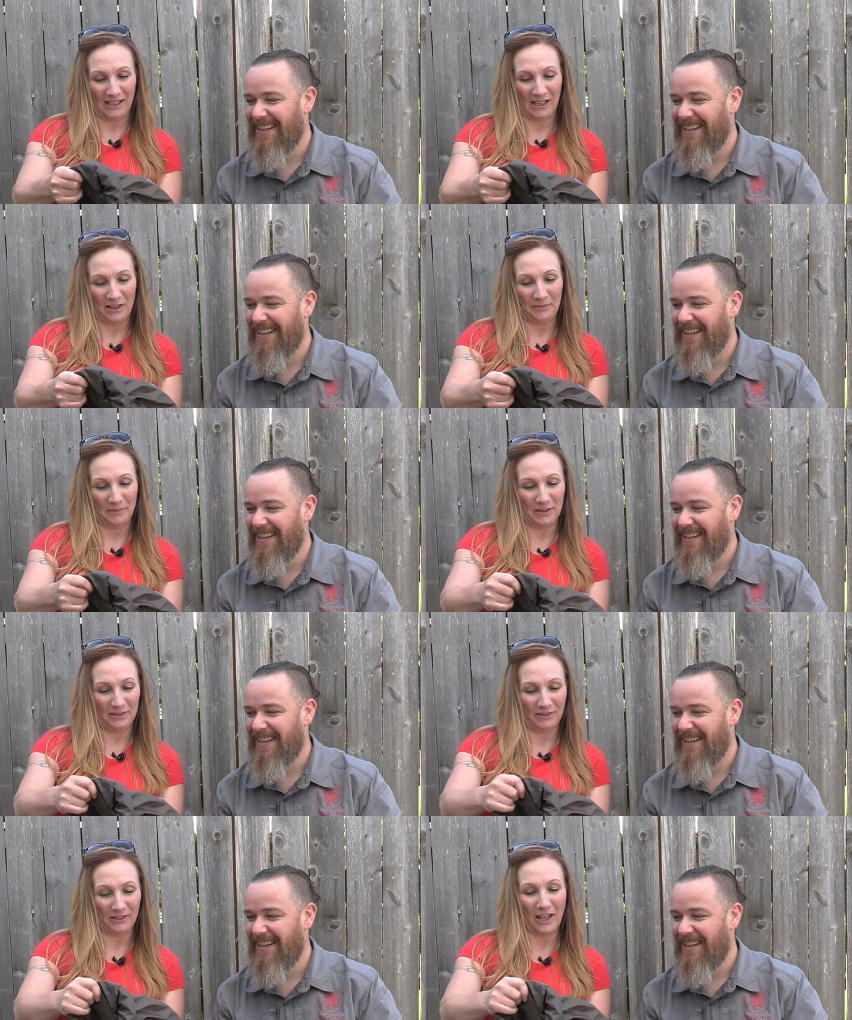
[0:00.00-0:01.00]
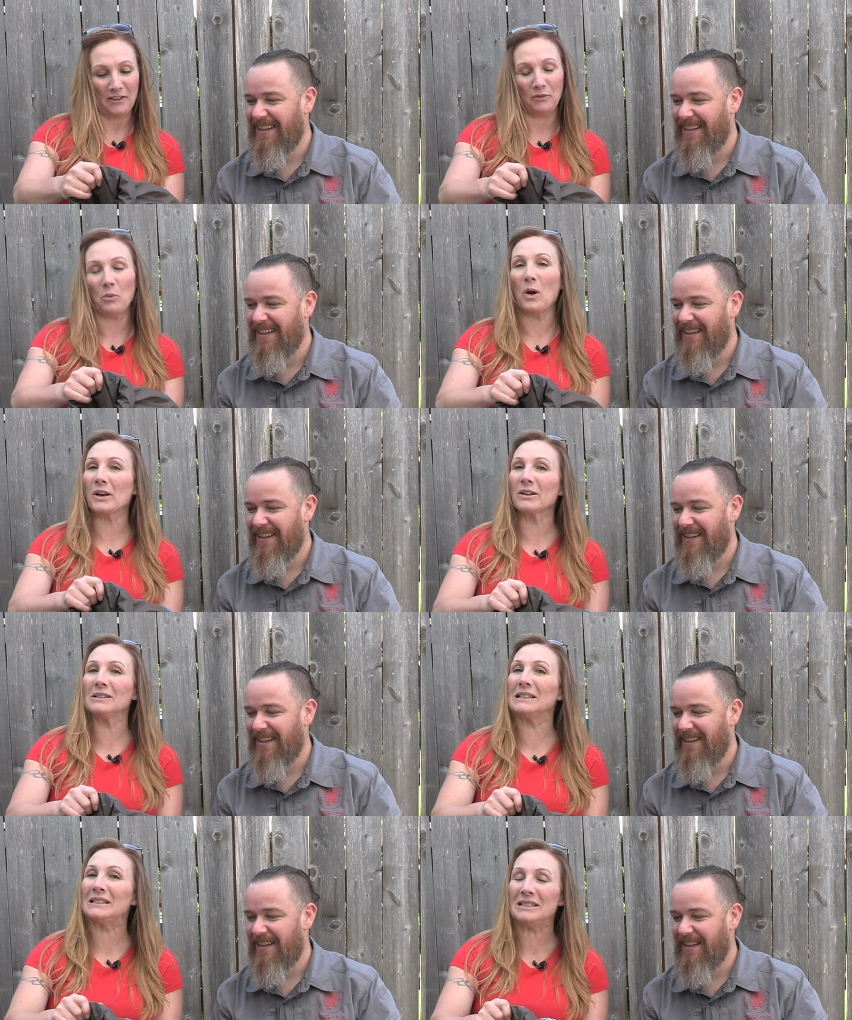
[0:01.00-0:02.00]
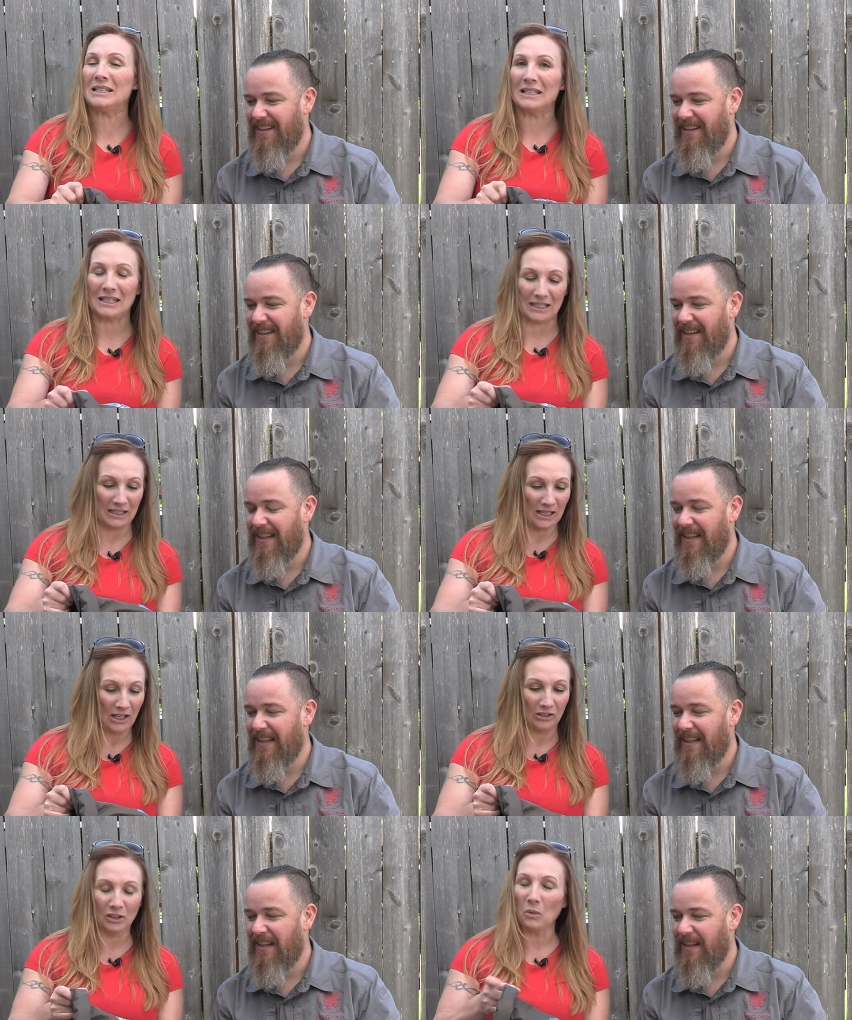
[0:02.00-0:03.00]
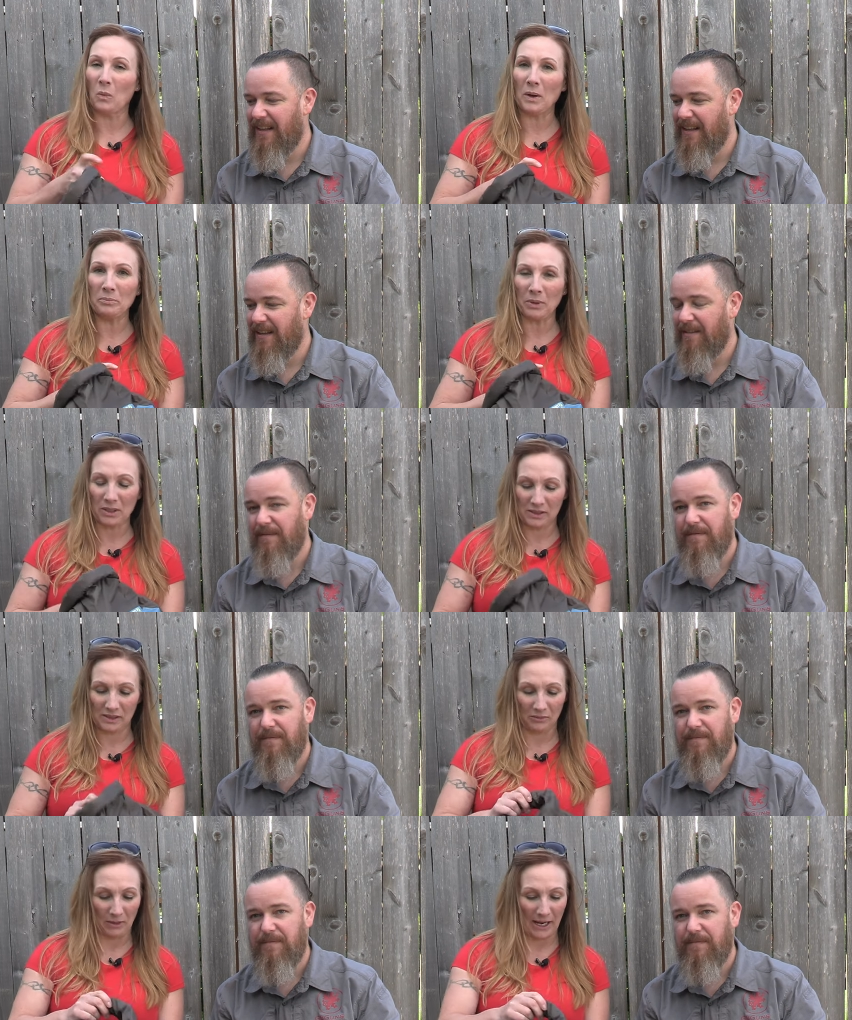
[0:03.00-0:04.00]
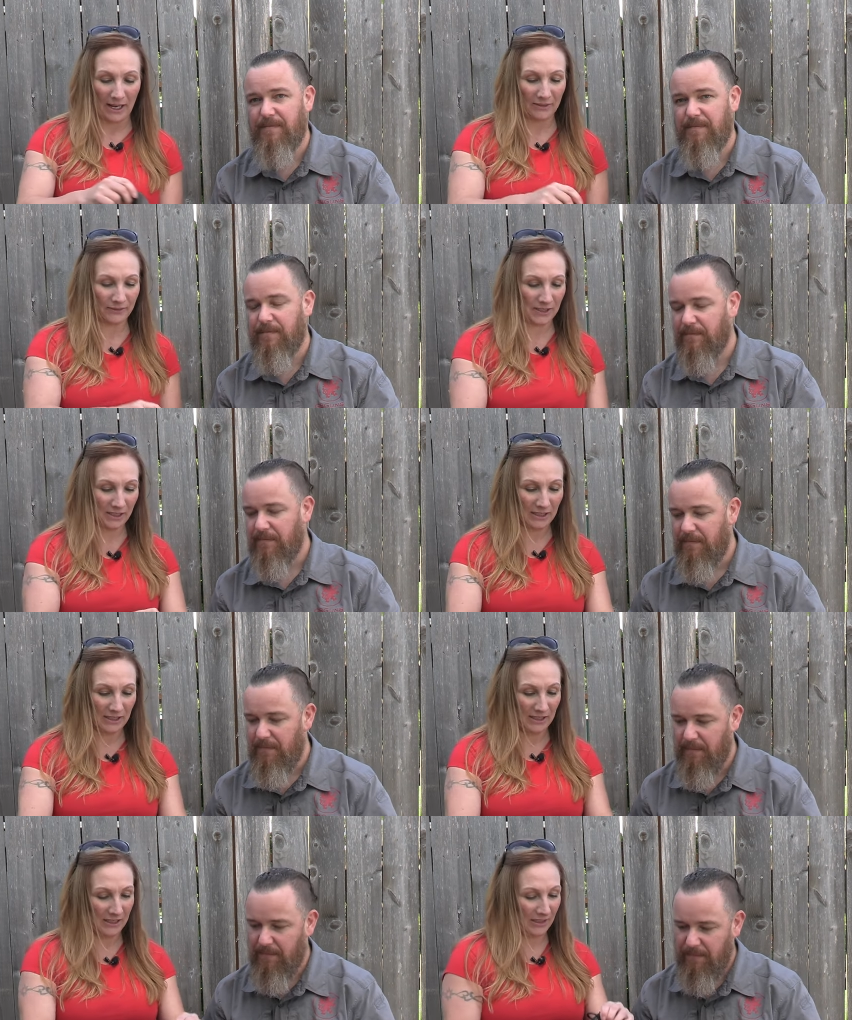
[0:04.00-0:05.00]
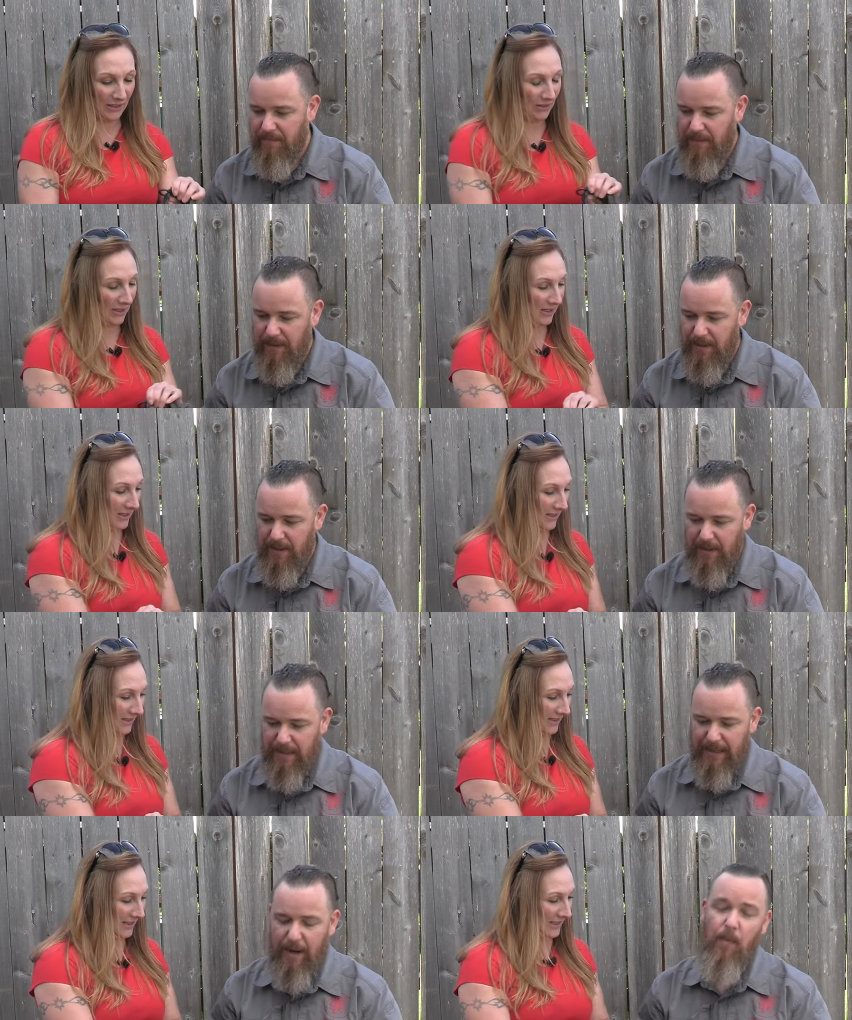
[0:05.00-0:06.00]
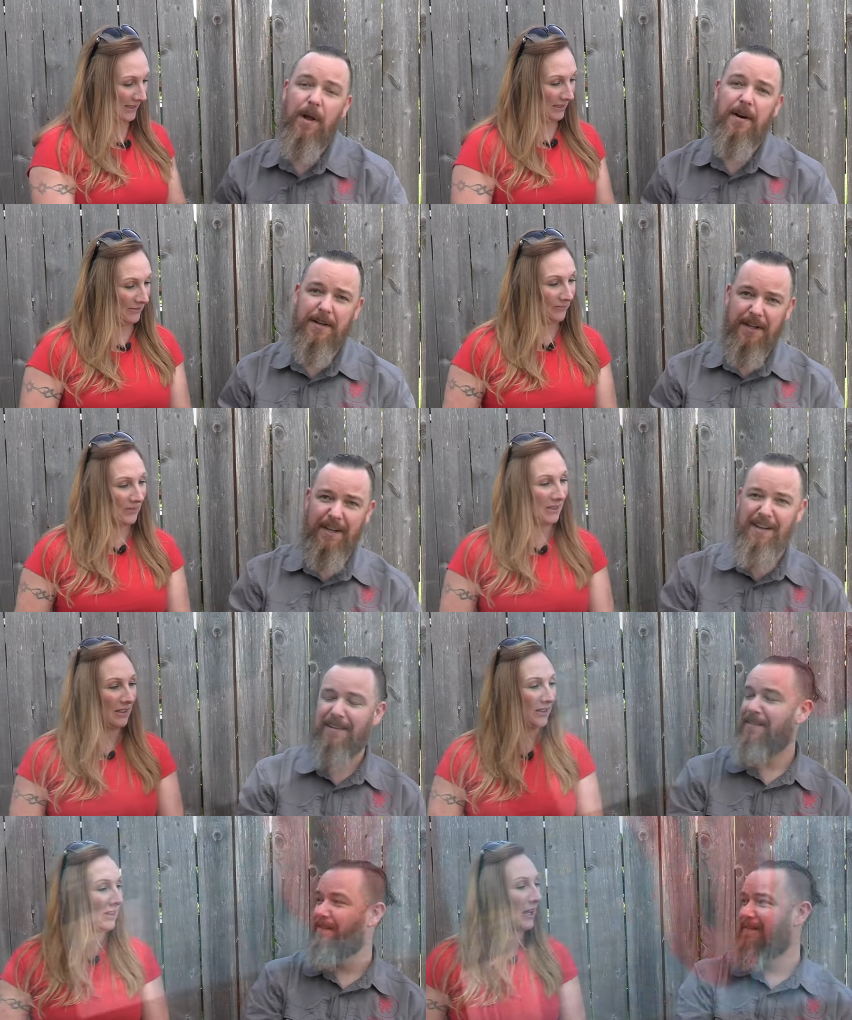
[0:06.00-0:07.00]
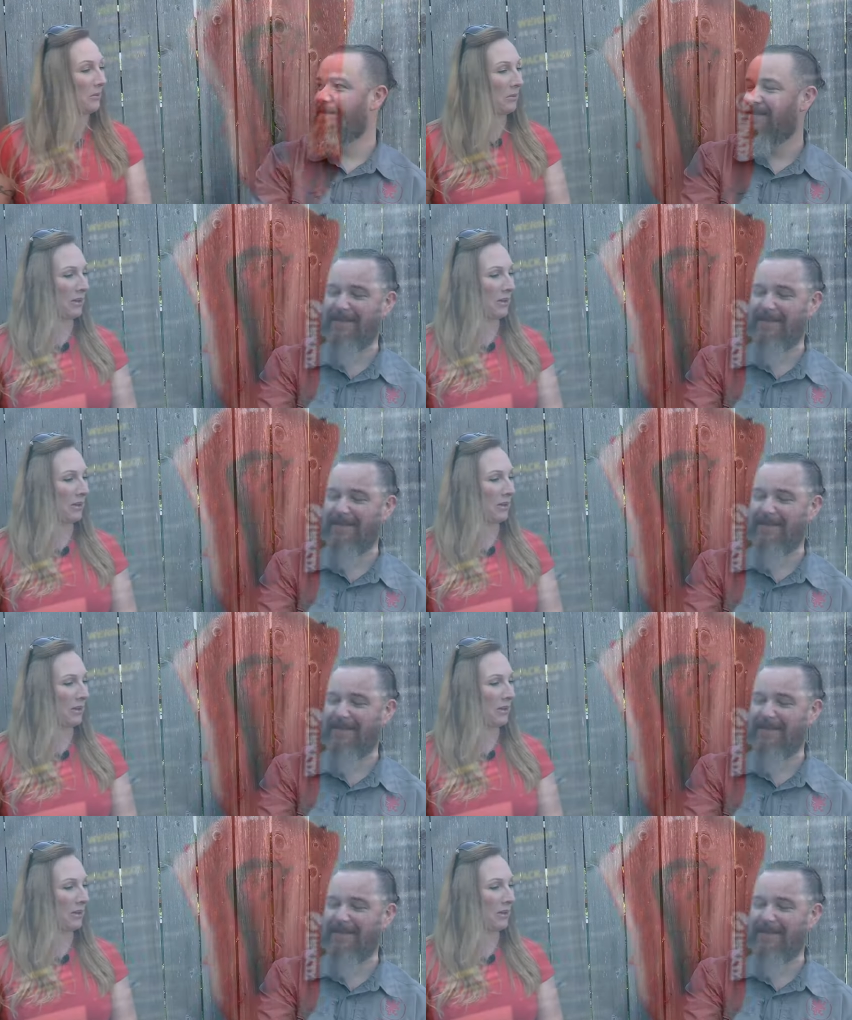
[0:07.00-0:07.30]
Speaker 1: um, life water dinghy, little one person raft. Go ahead
Speaker 2: and. Light water dinghy.
Speaker 1: Light